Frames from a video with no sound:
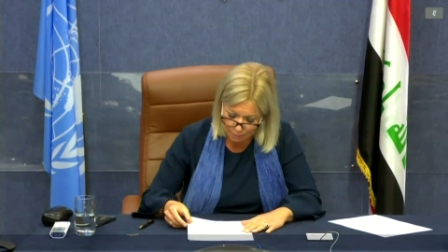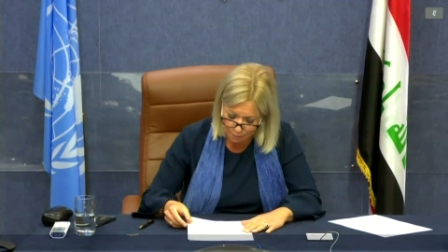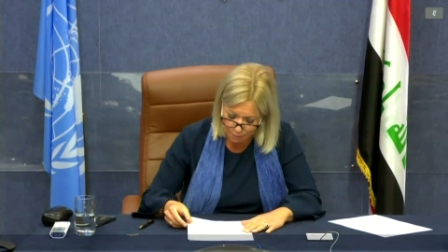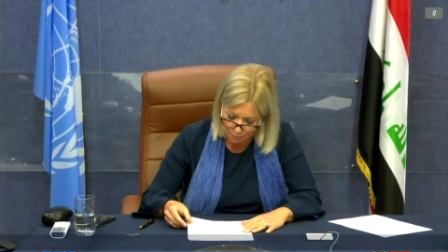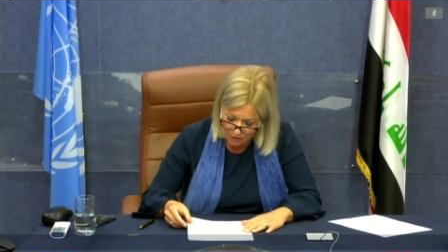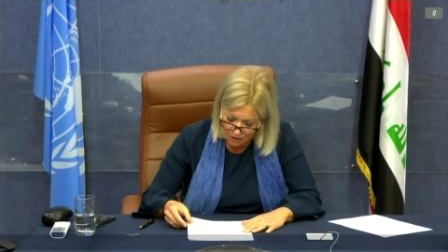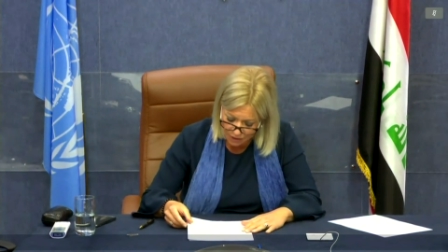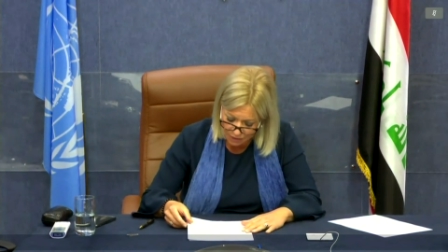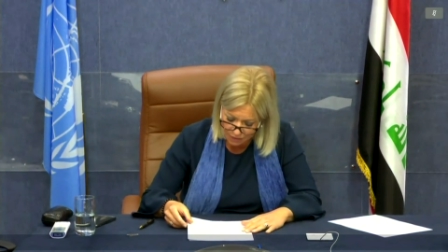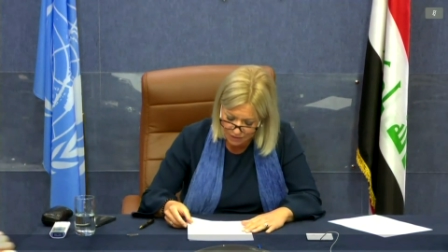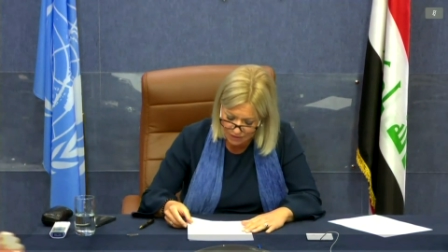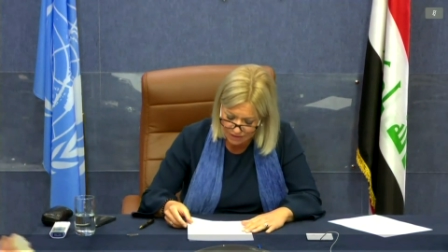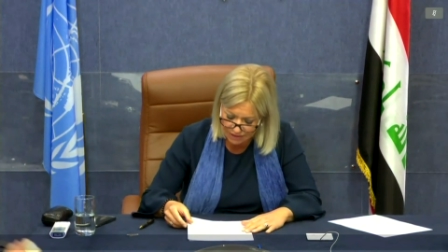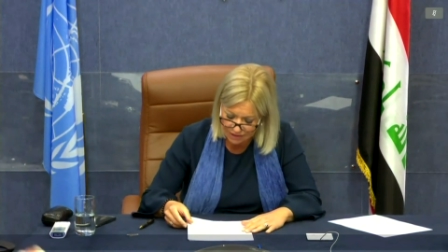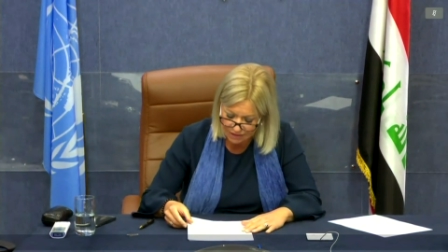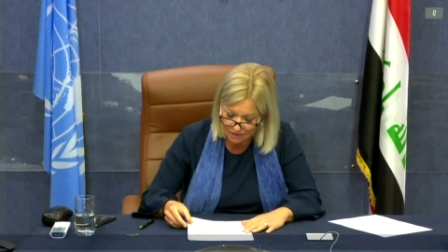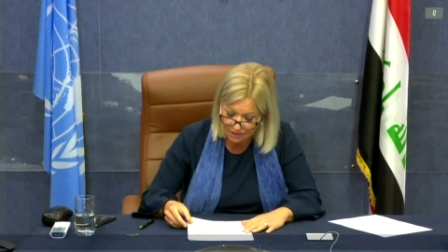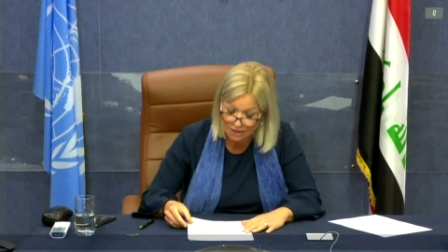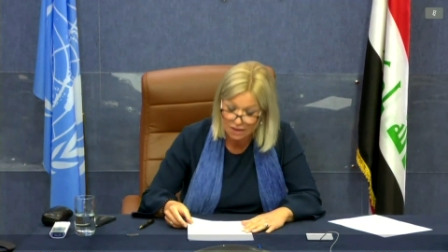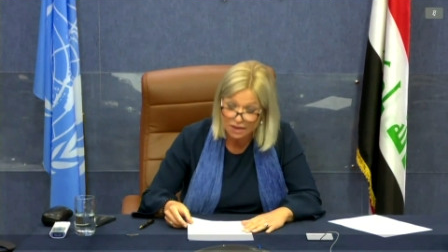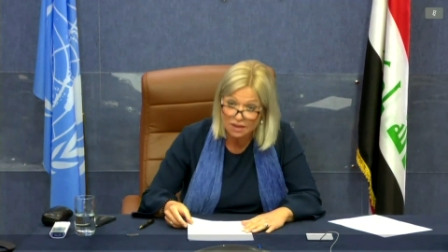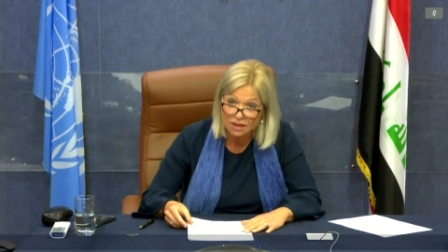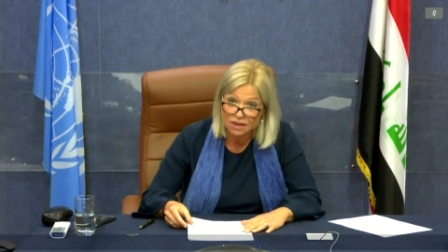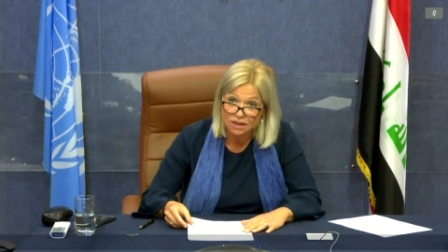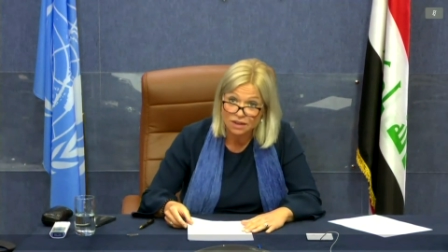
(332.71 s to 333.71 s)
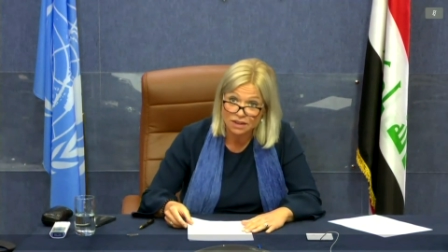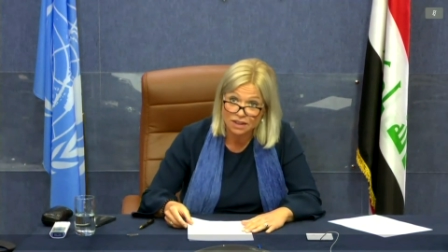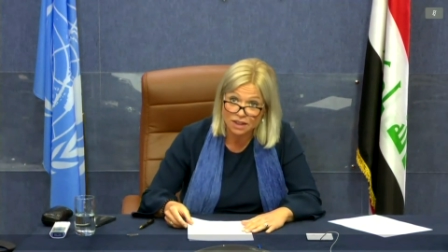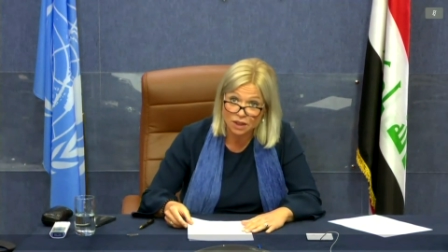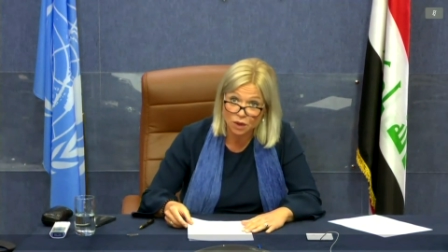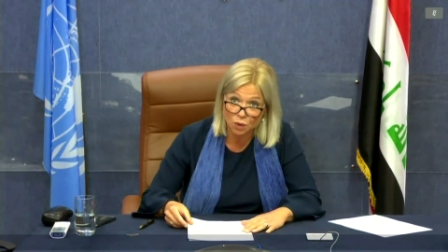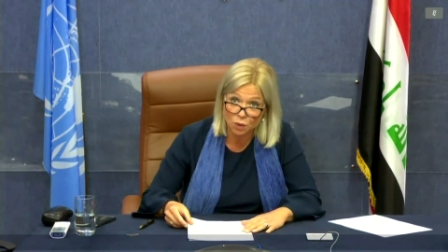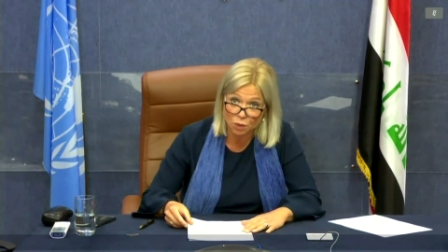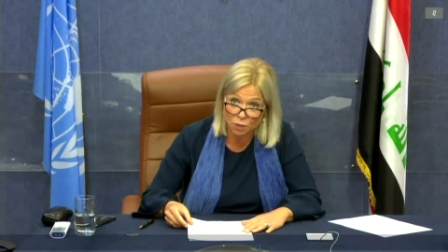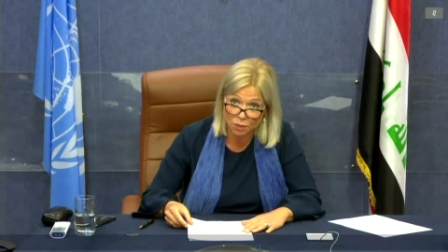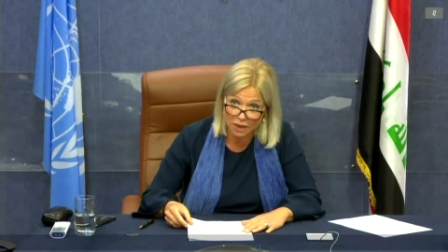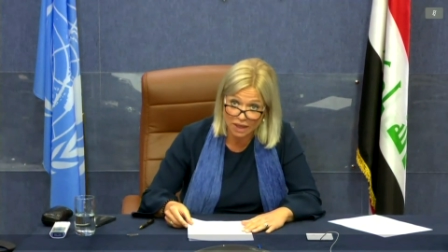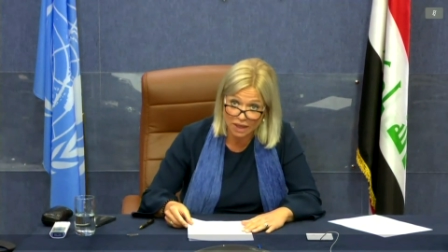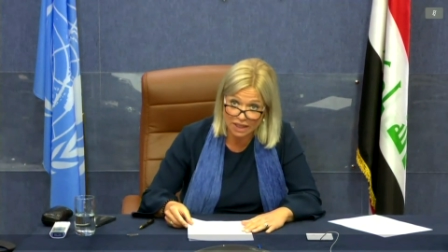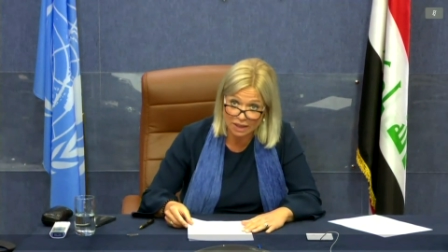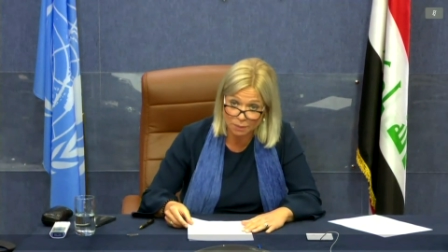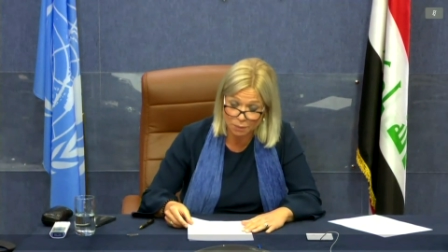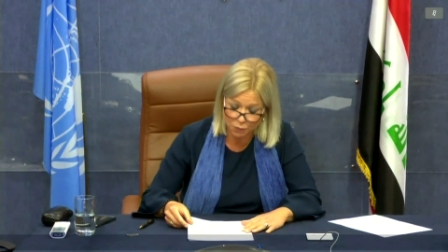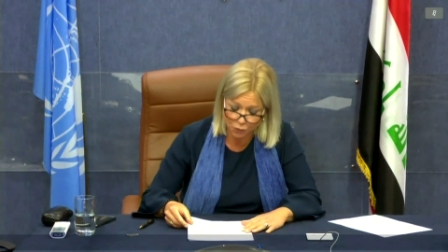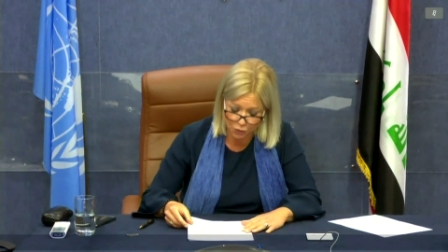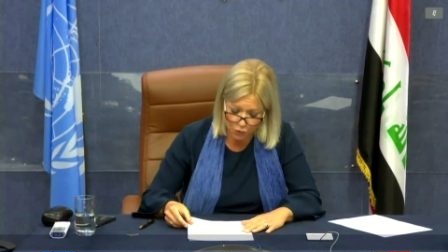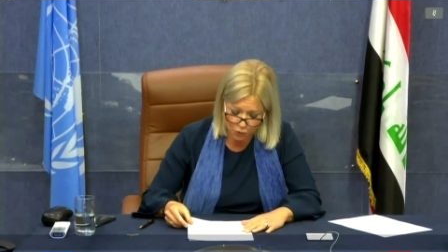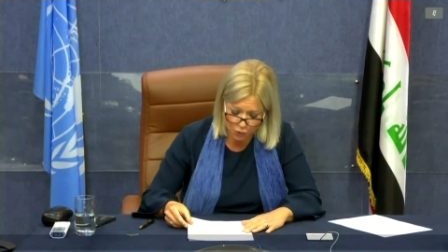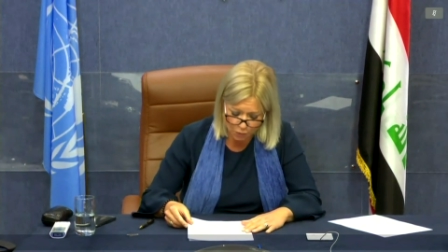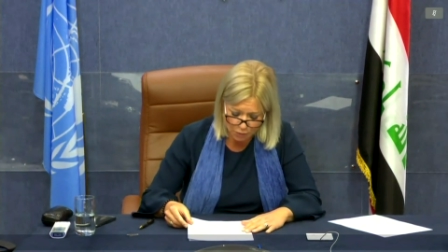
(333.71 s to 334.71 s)
imperiling the already
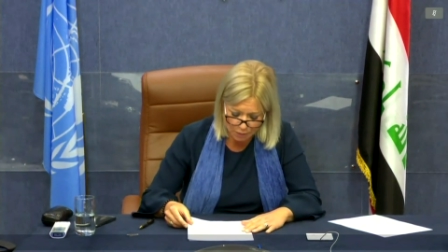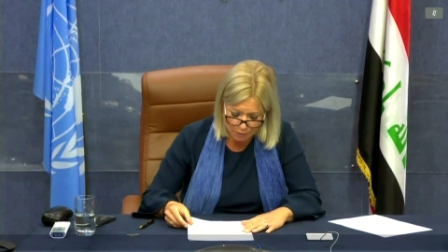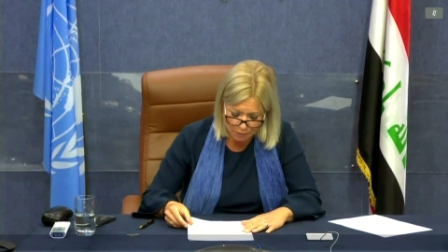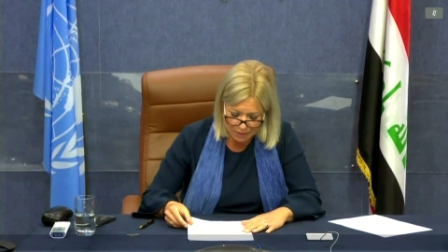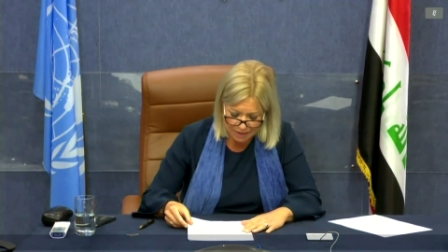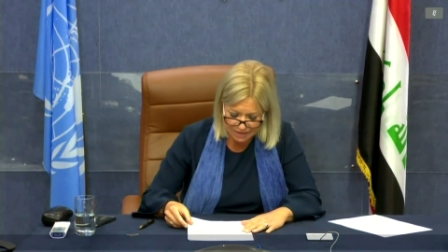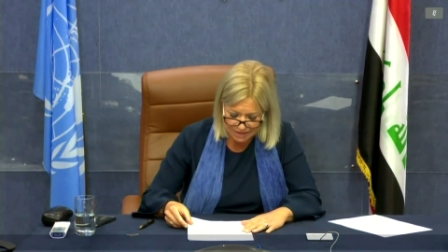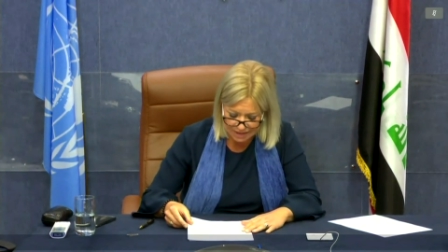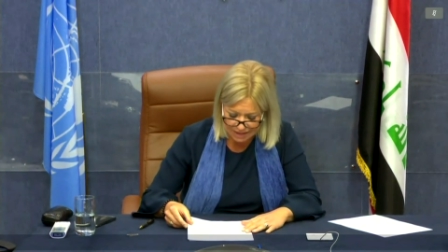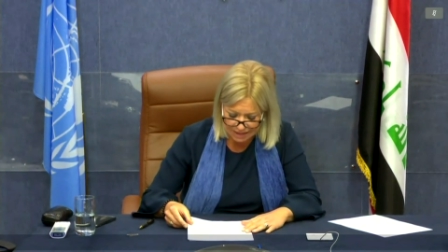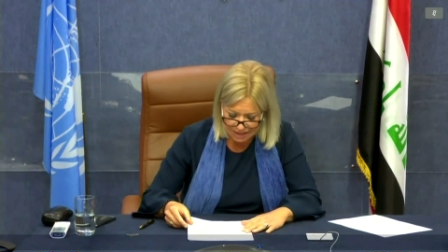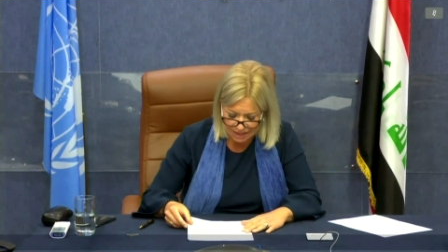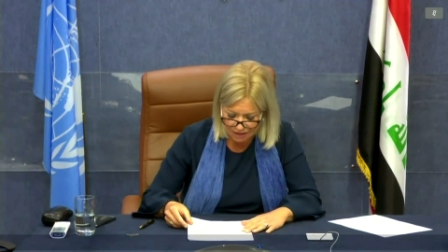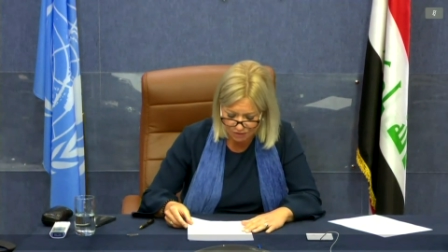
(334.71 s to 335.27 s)
problematic